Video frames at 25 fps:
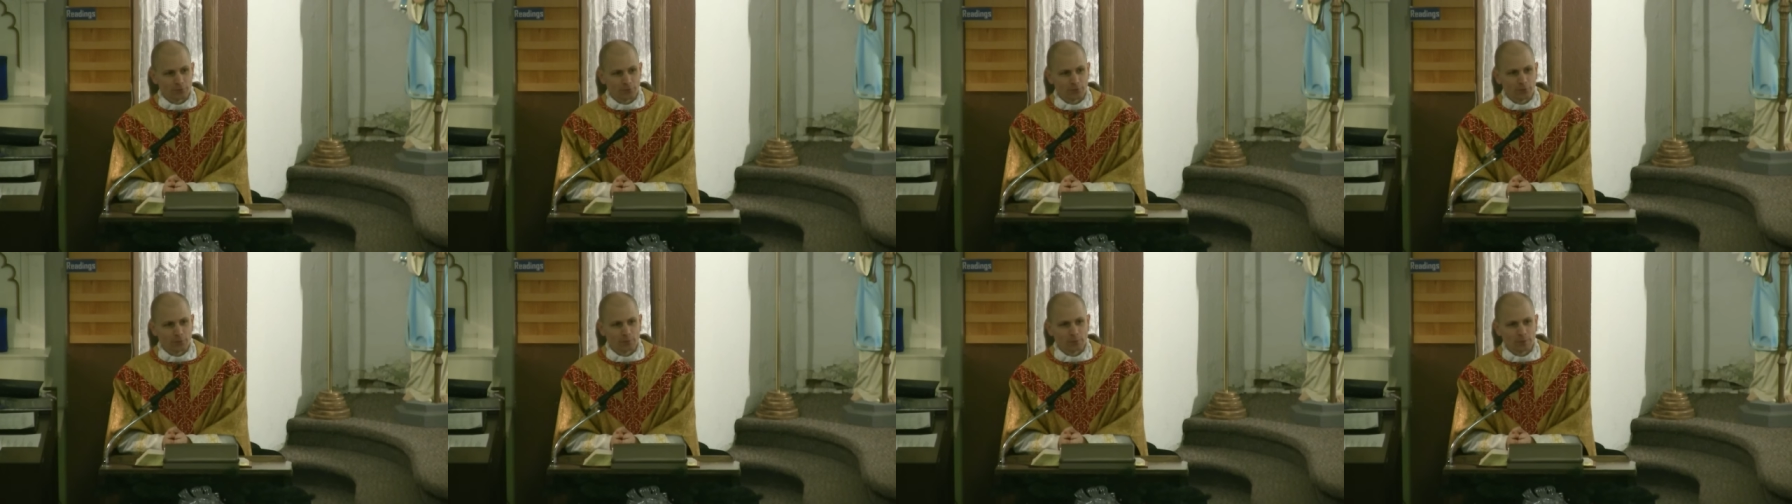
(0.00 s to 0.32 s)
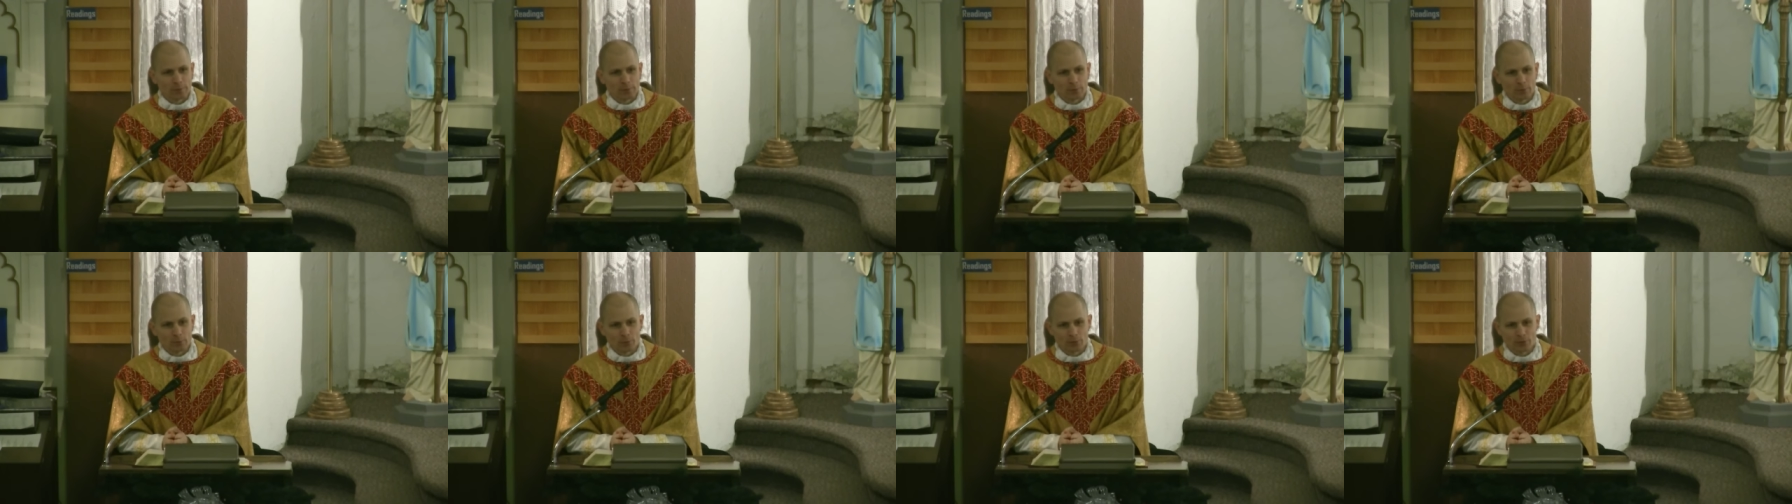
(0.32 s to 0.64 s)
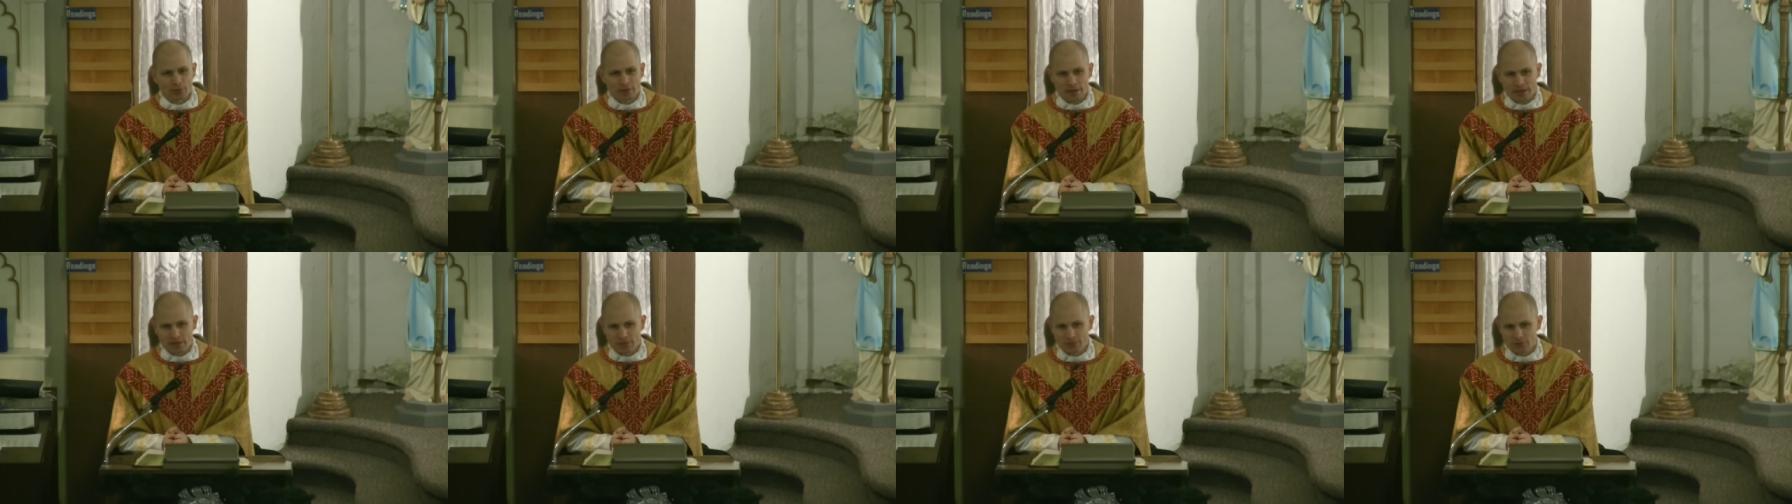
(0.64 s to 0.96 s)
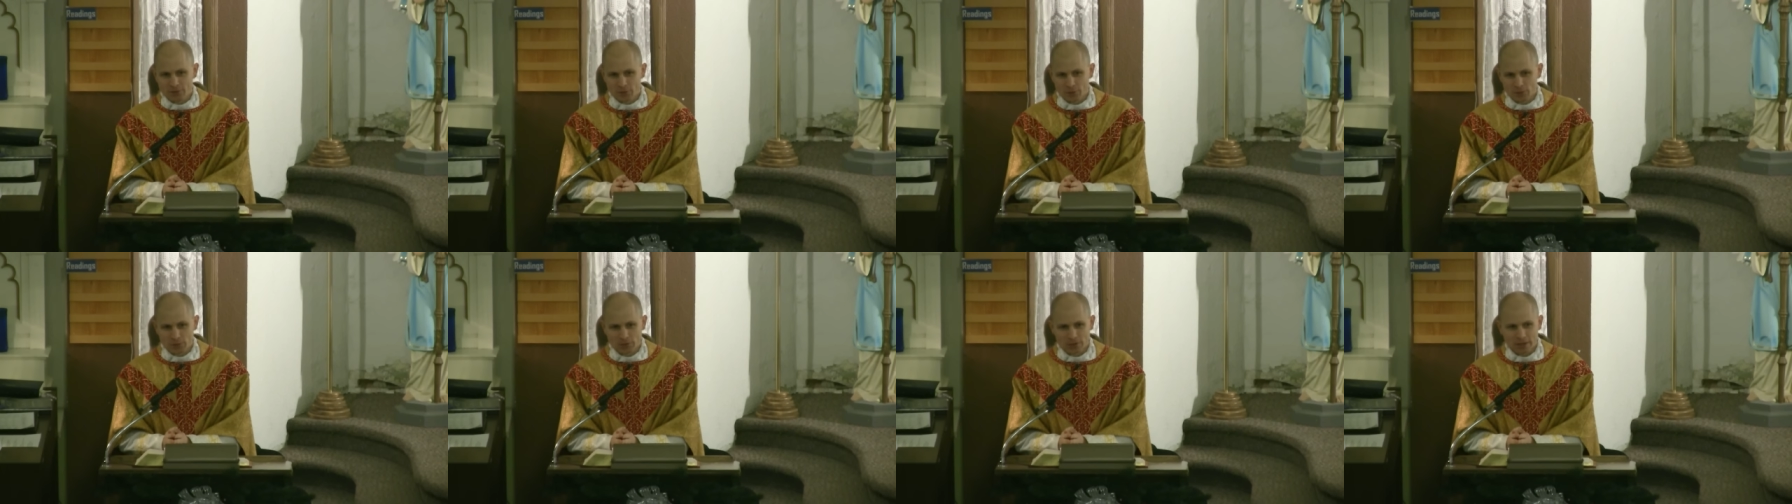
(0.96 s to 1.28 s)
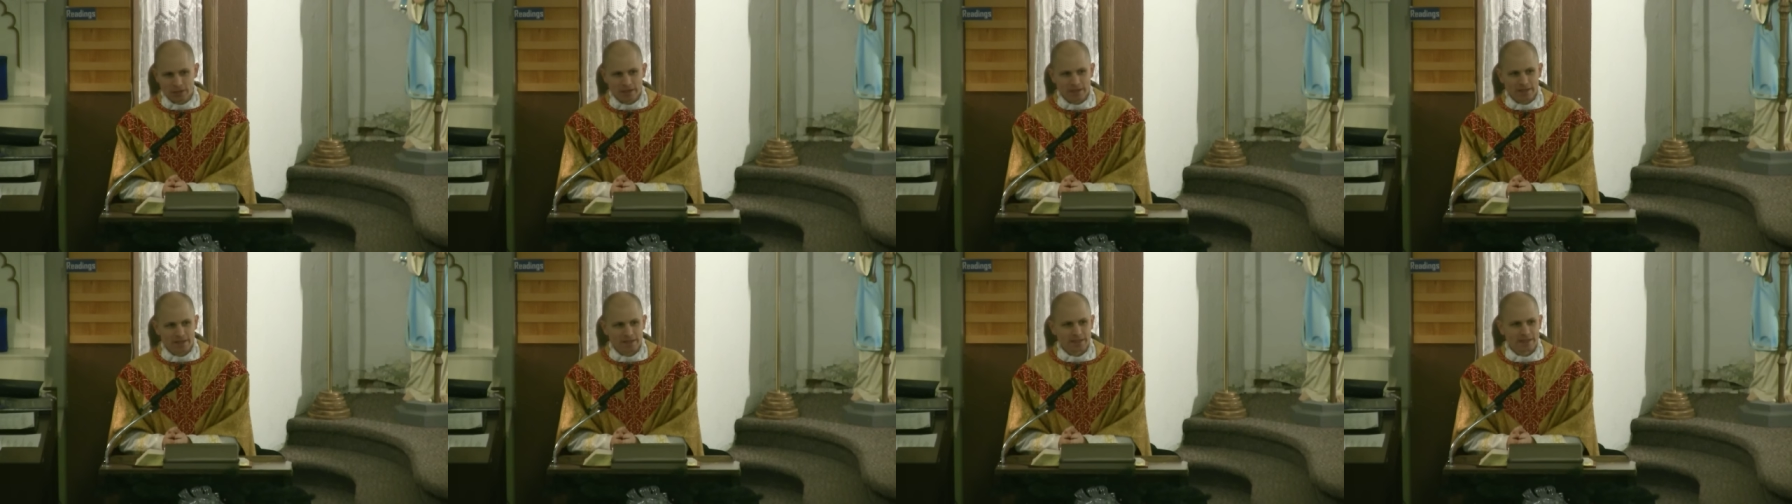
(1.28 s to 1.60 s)
to the people that I don't
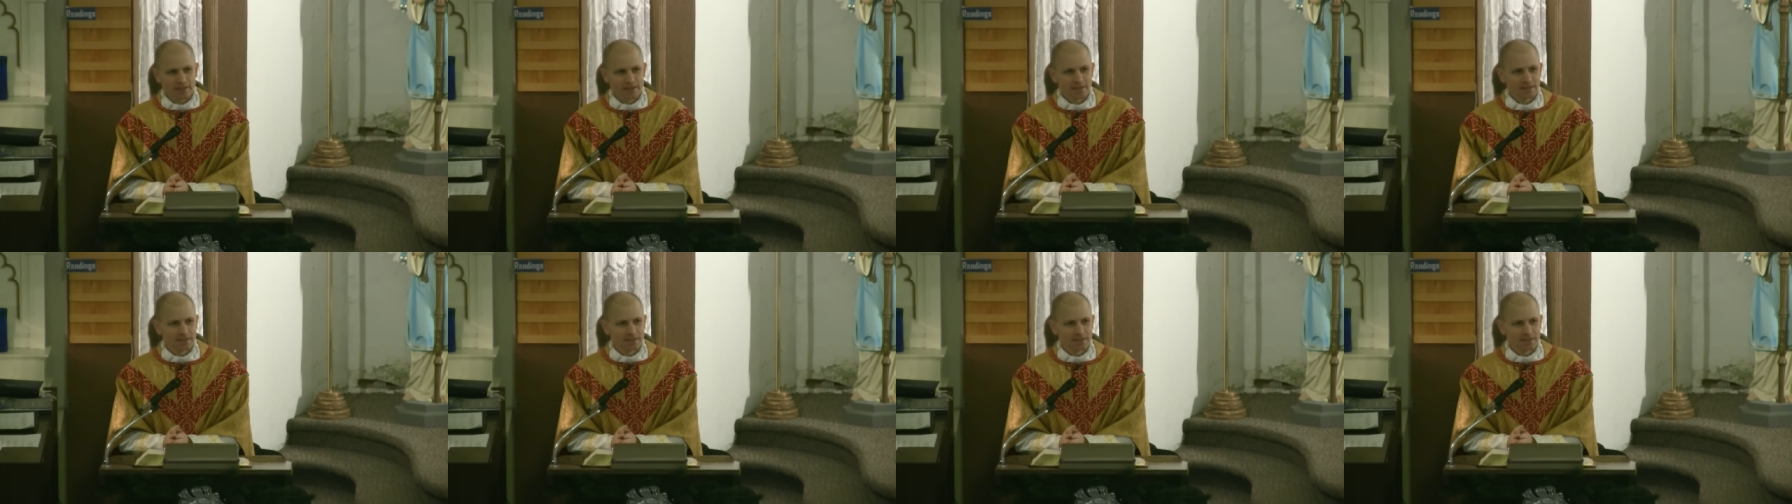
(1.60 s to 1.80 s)
like?